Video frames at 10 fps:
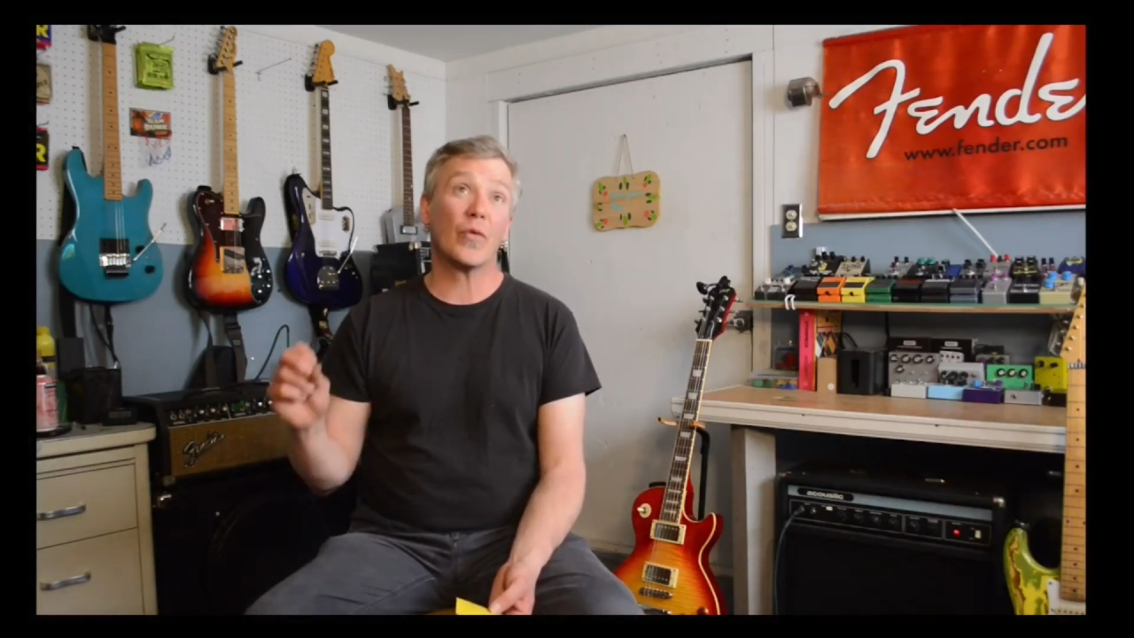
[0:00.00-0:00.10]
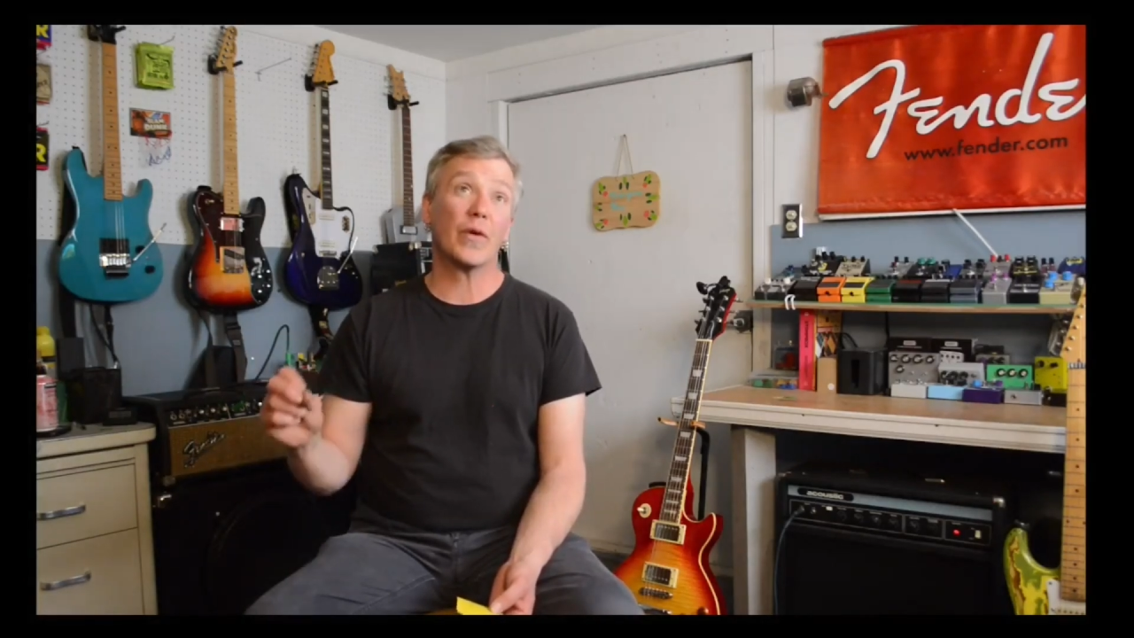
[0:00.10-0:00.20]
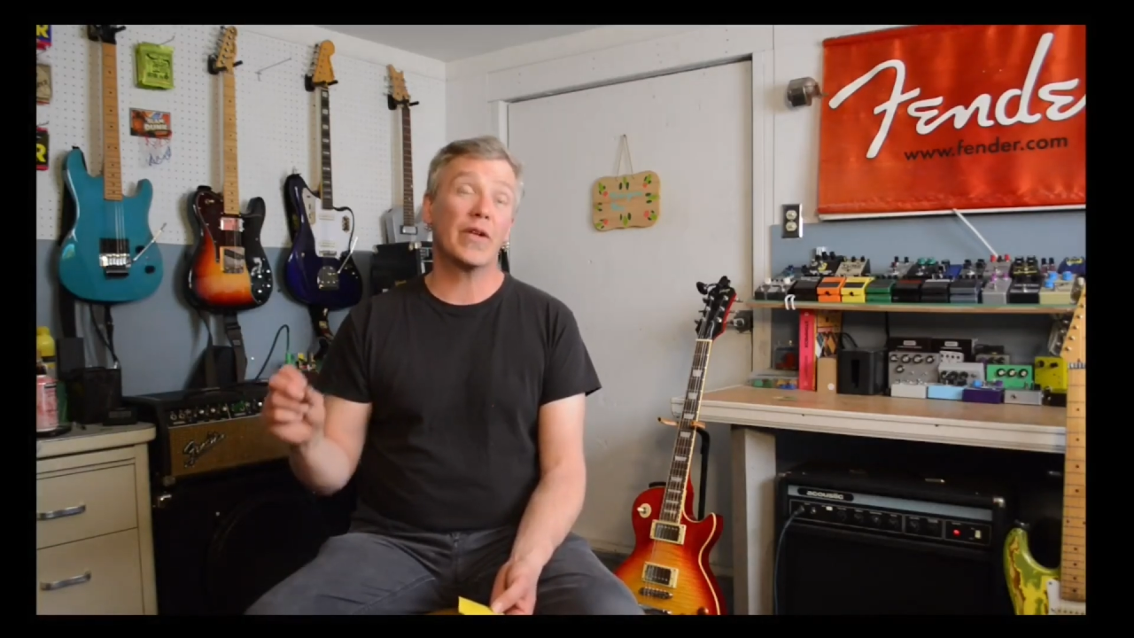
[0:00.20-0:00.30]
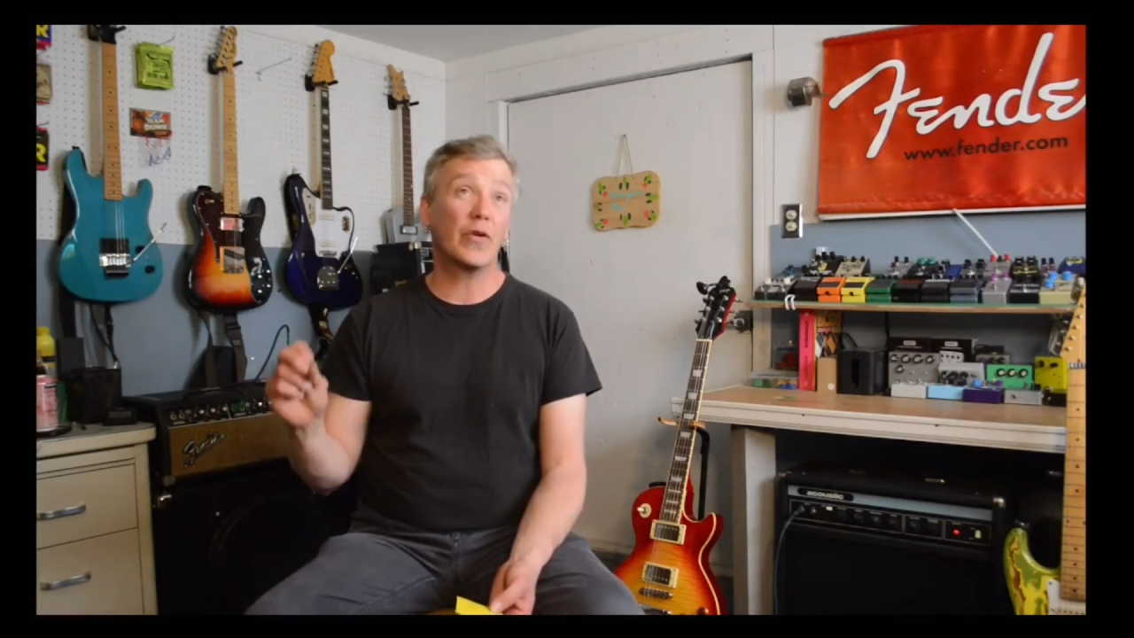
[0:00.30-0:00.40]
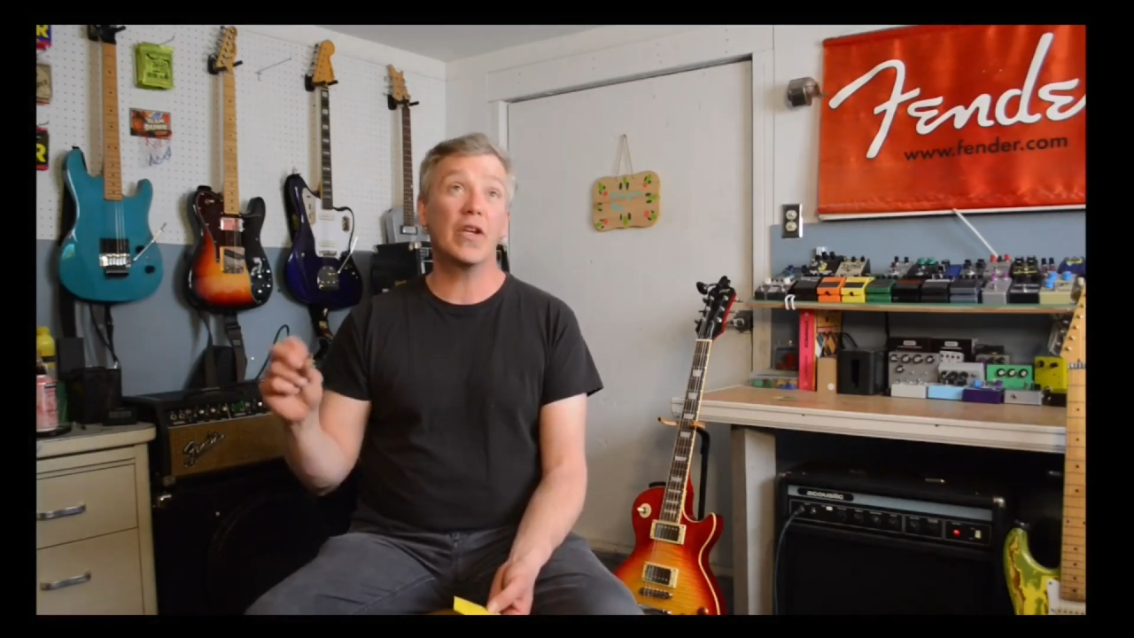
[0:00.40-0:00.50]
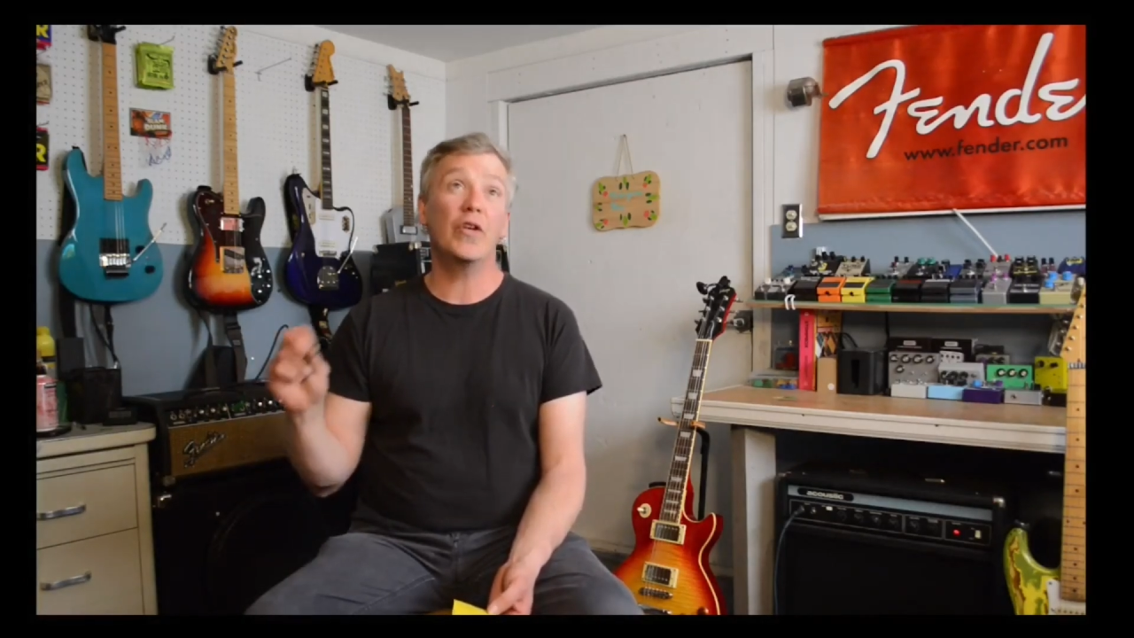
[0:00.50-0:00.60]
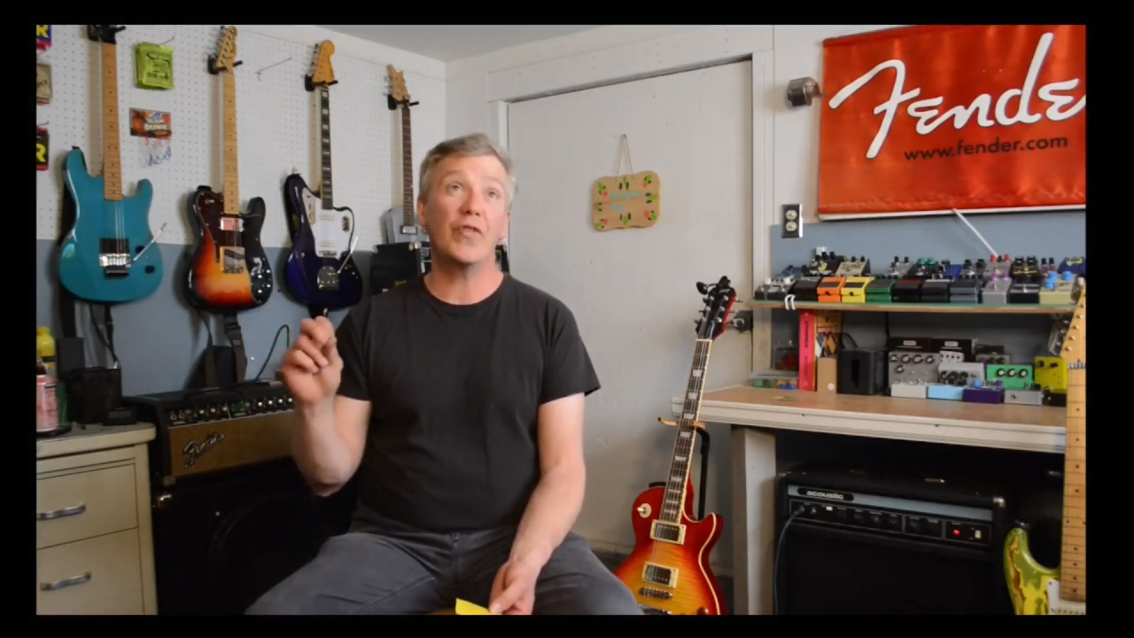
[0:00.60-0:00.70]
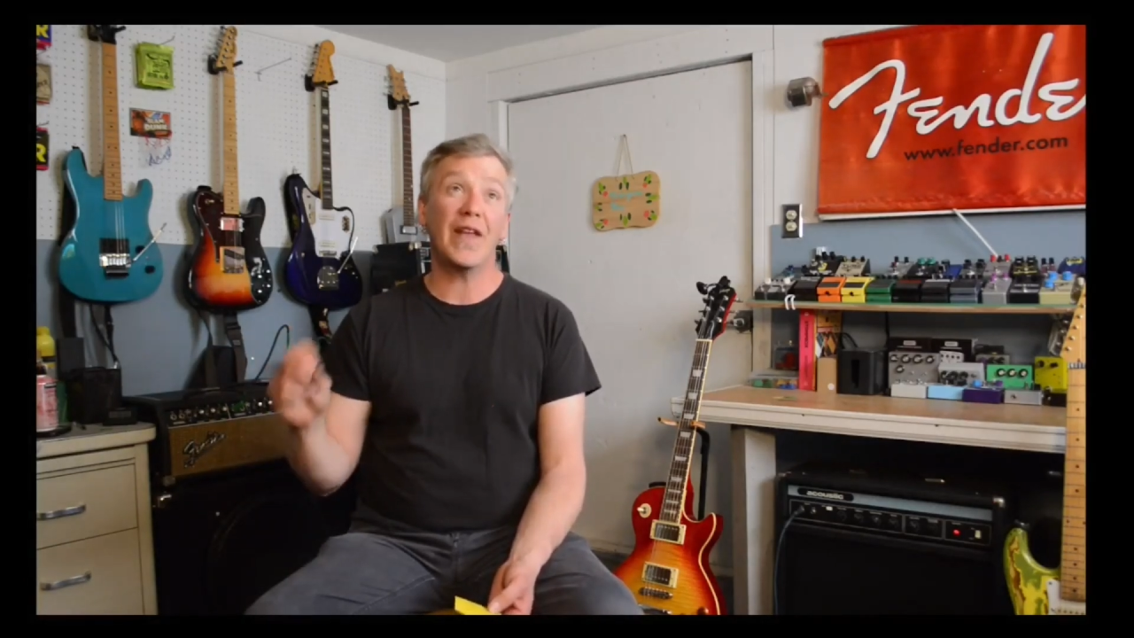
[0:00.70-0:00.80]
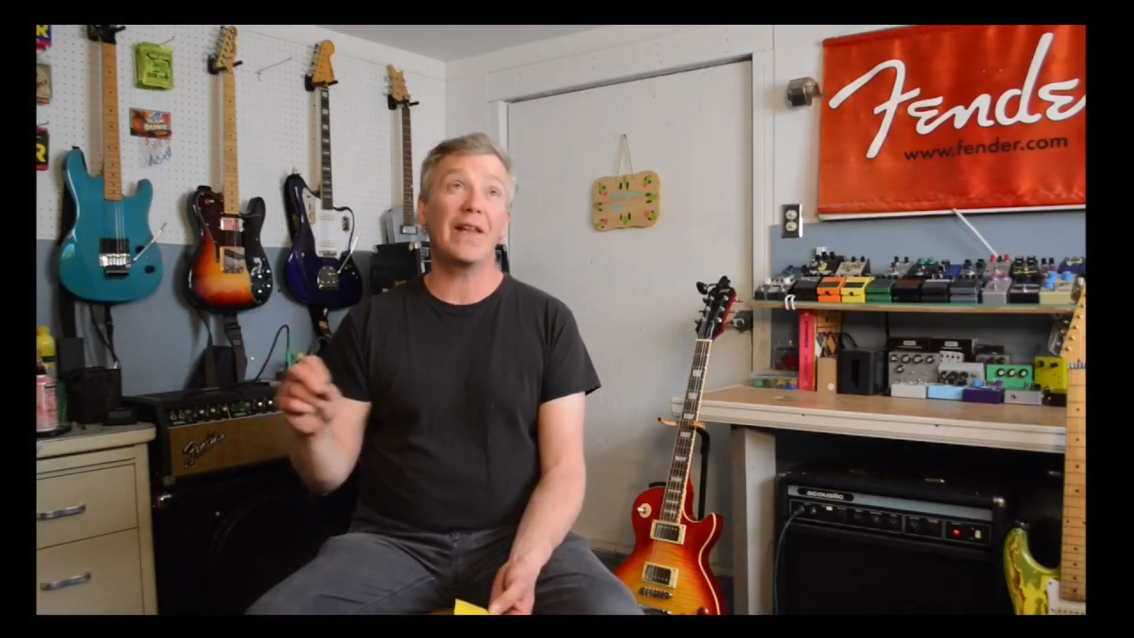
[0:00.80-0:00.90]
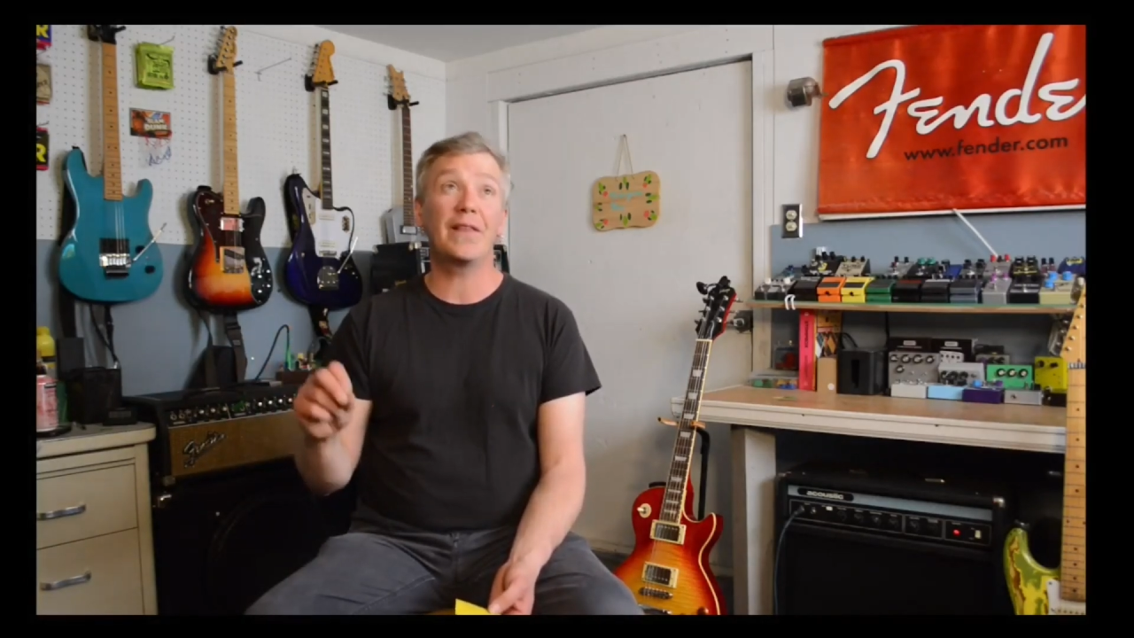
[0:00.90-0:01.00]
you can use
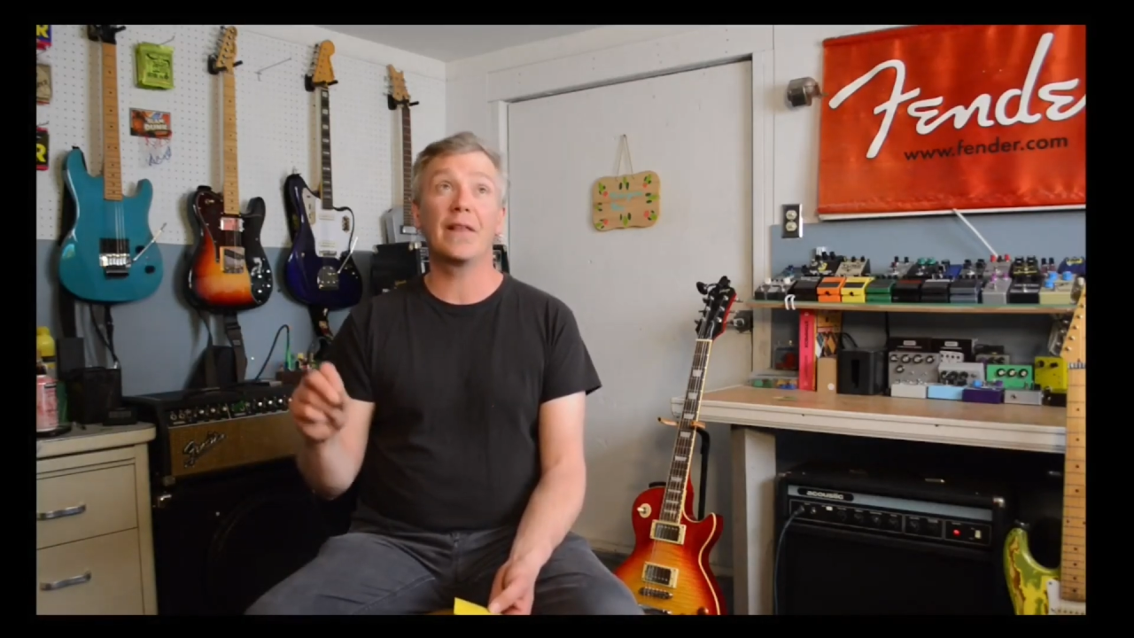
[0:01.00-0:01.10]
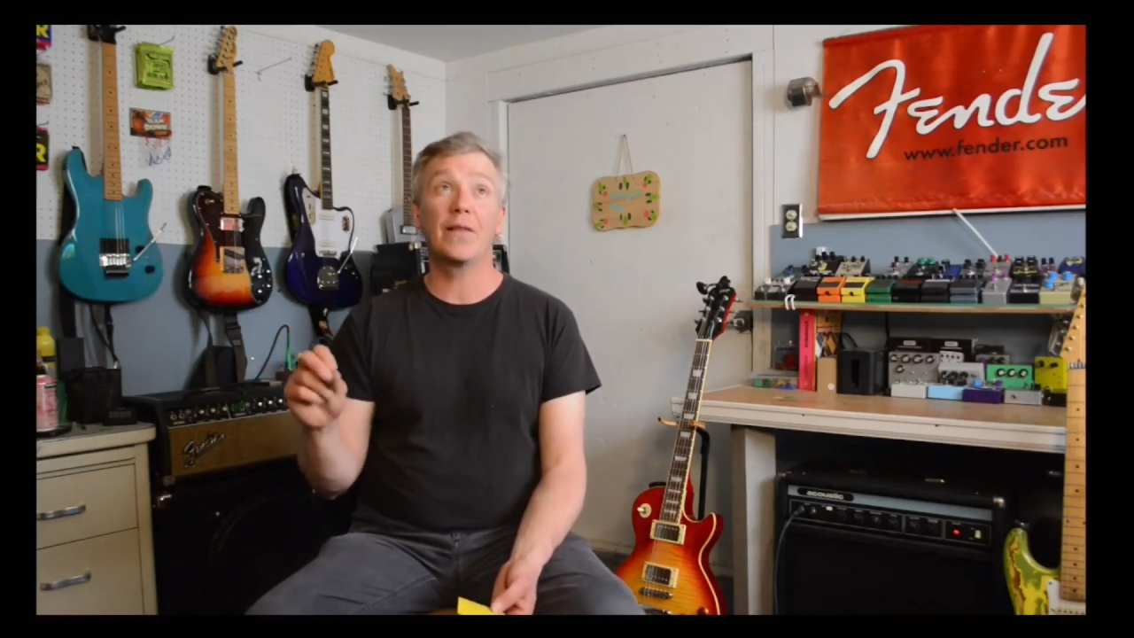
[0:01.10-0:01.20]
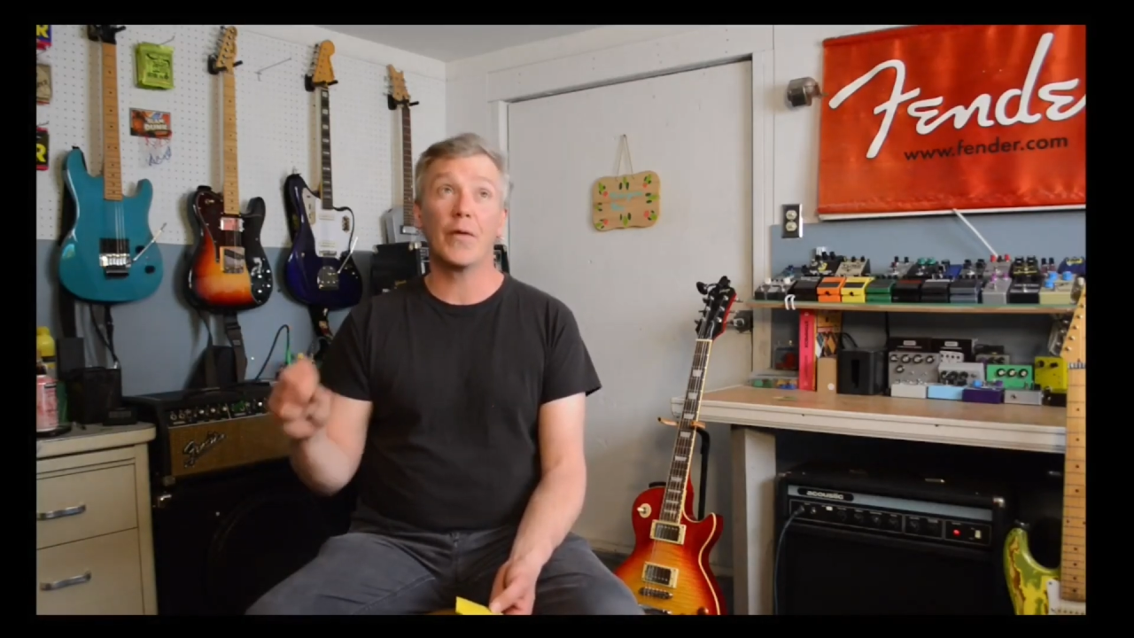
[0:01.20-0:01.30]
anything, though,